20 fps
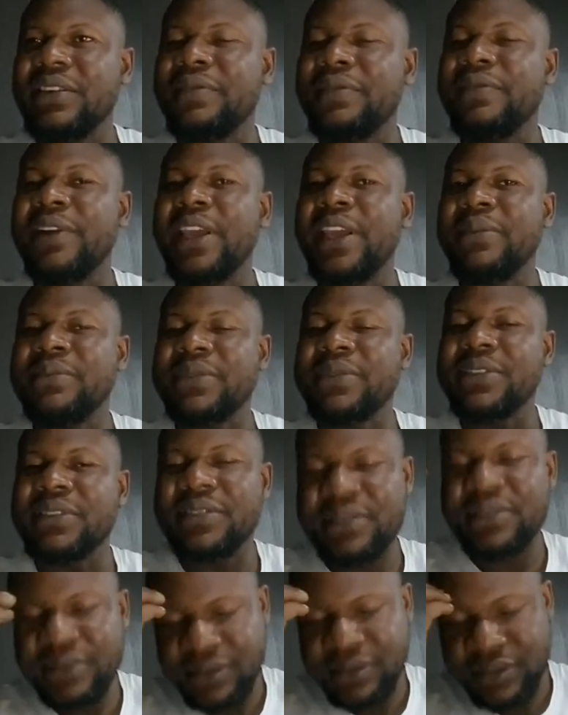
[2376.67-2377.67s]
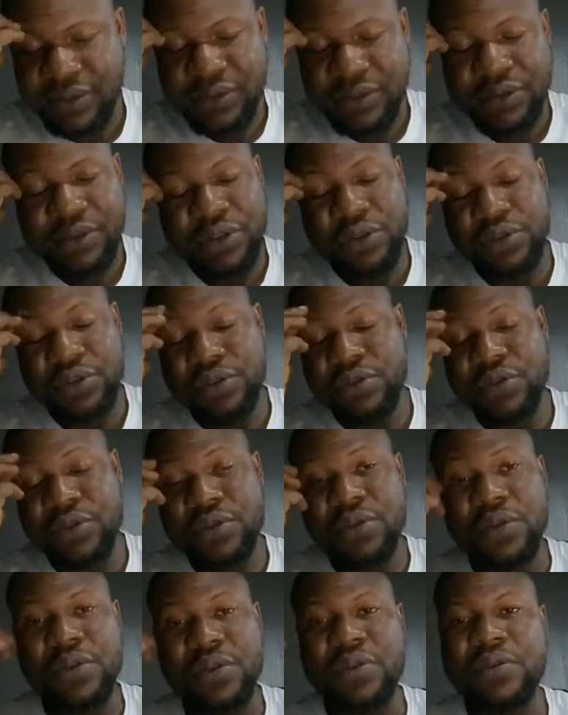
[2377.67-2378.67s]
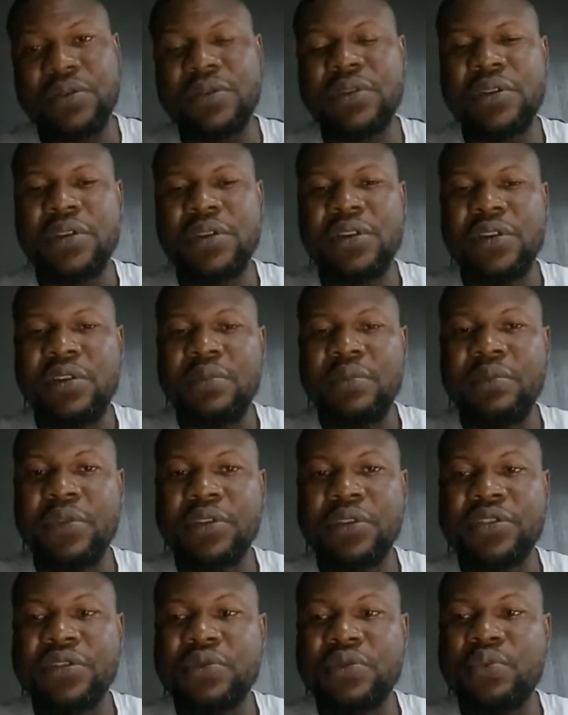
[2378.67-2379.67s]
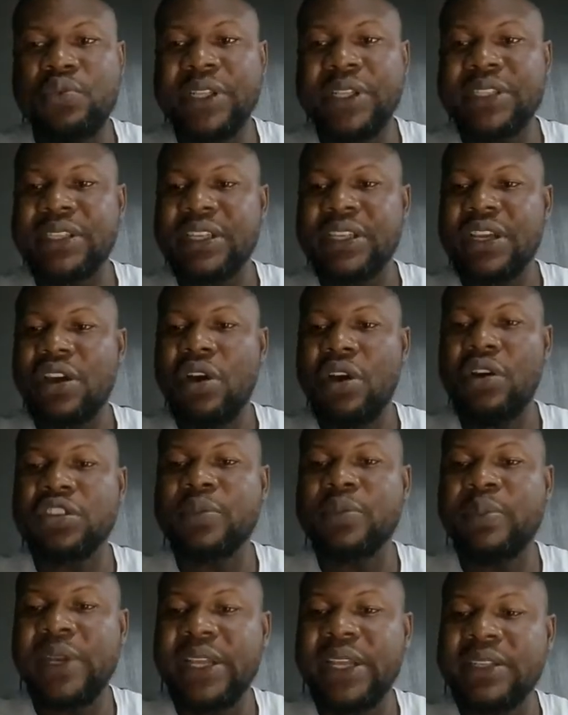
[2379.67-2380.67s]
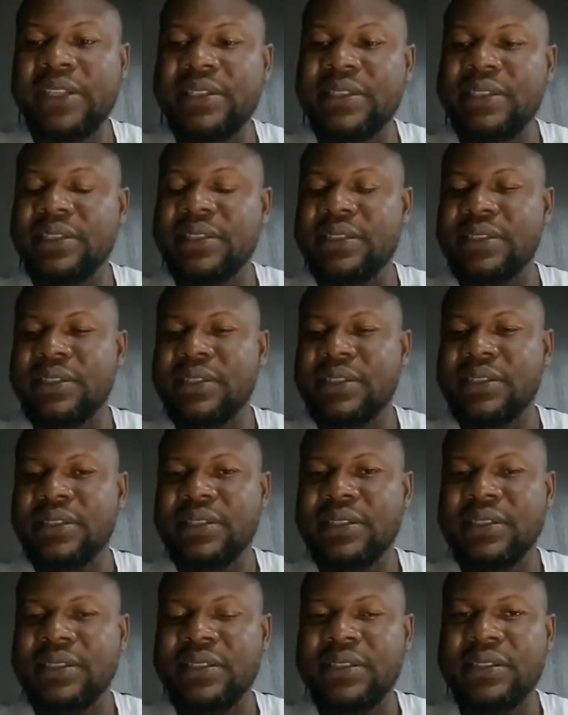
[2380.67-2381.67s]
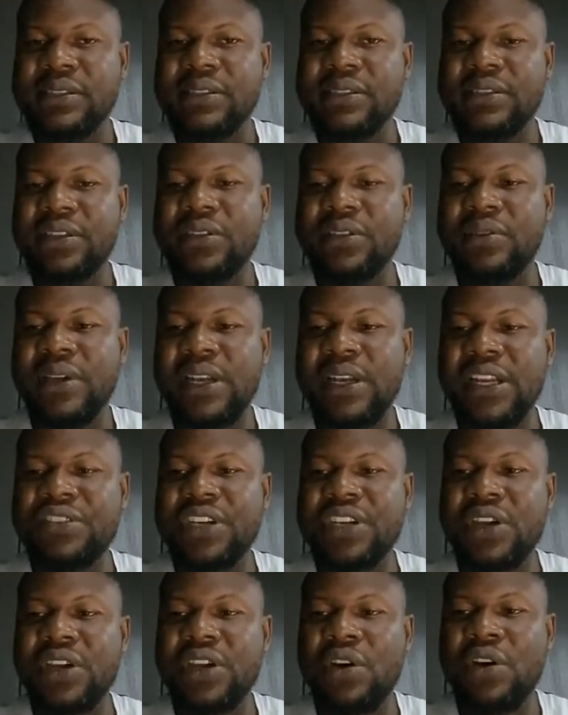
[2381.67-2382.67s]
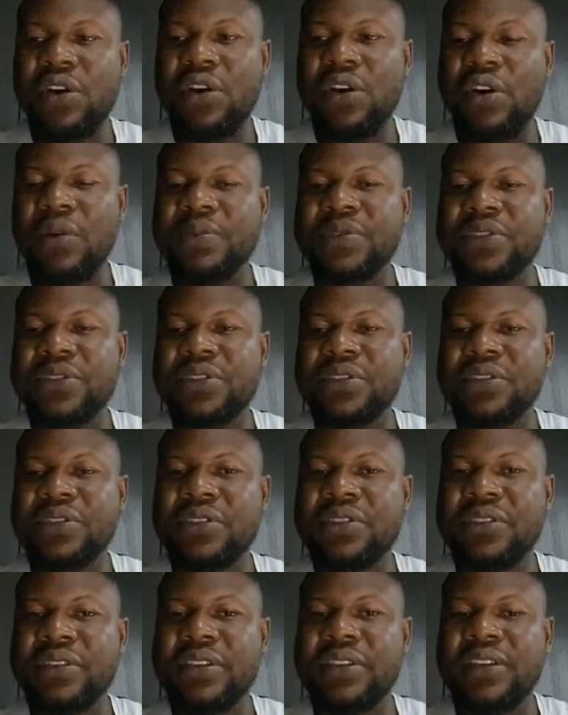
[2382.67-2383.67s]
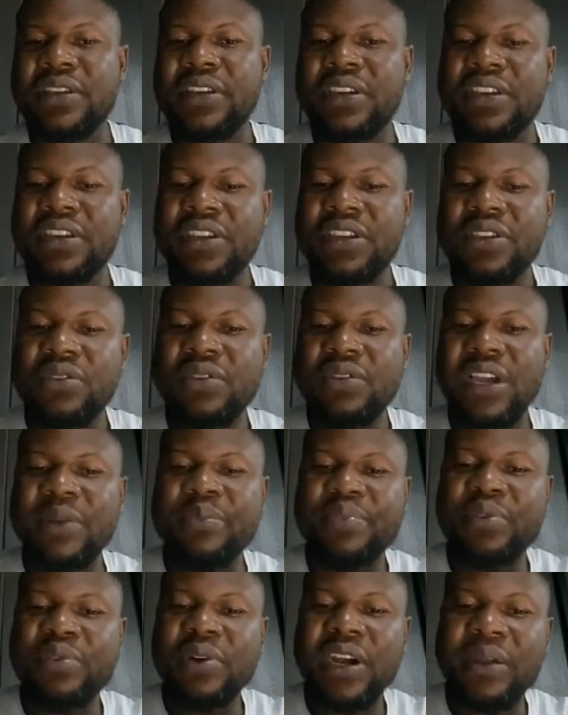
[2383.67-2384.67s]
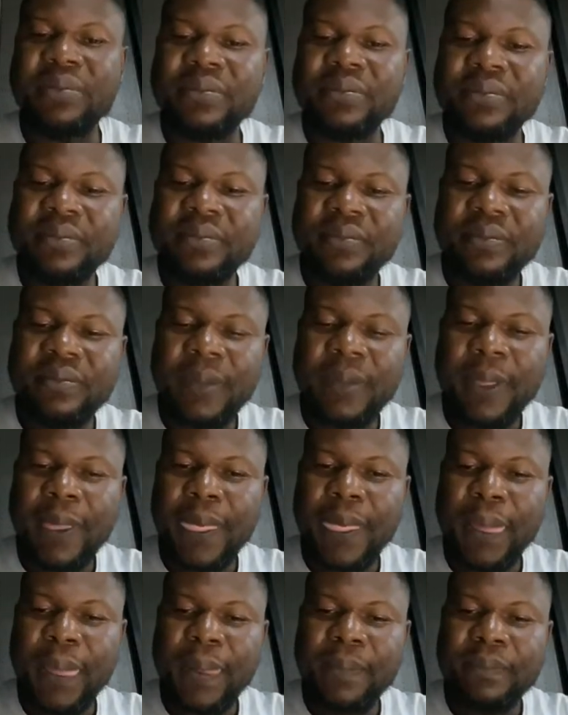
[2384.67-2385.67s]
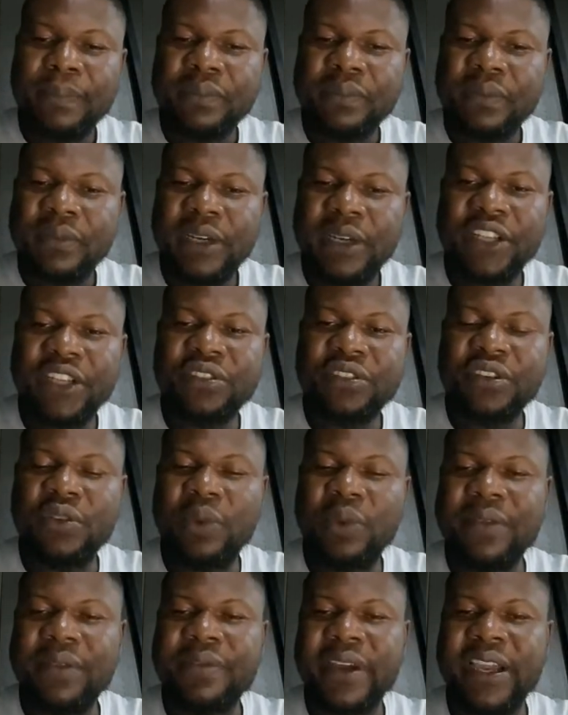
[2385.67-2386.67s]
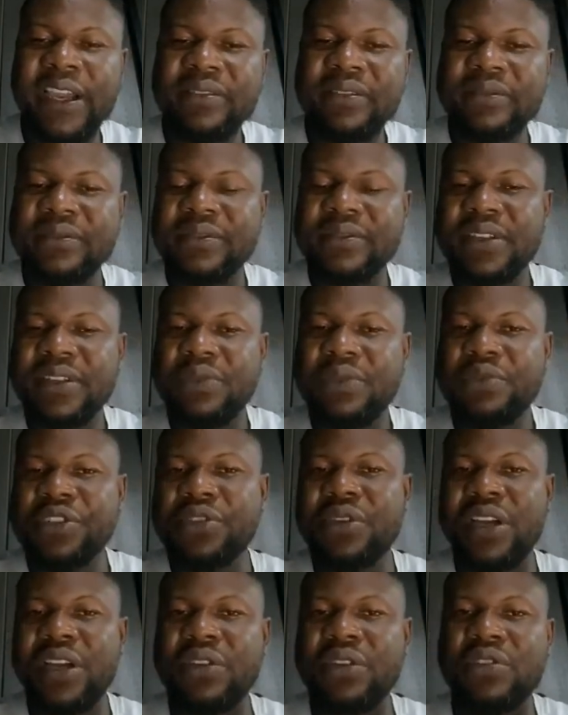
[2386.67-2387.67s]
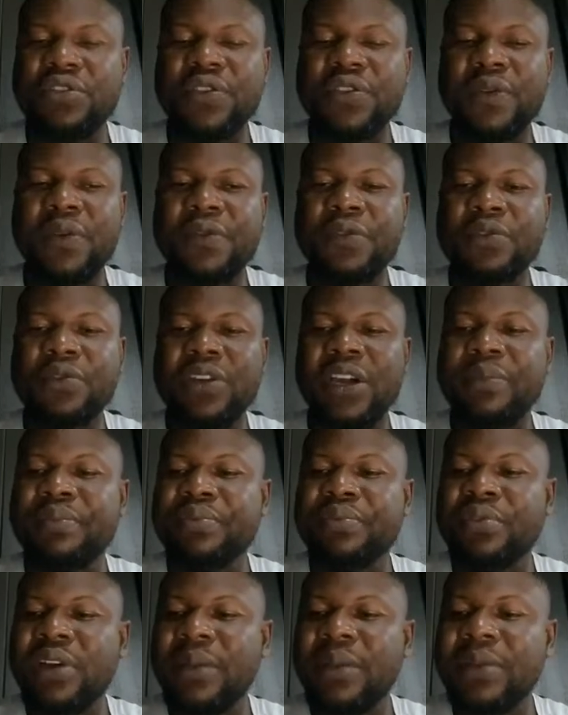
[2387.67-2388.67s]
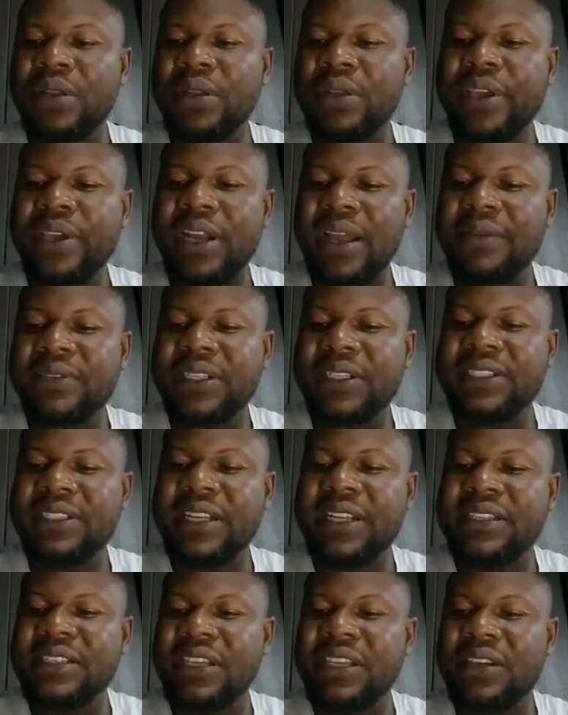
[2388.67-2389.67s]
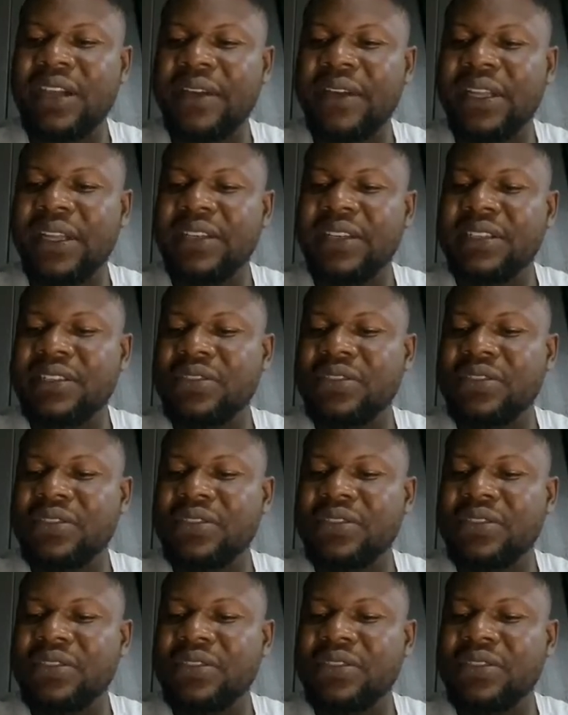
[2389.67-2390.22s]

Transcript: flames you used to cook. But with hot plates, electric hobs, you can program, link to the Wi-Fi, which you can control on your phone. You can program that, okay, after after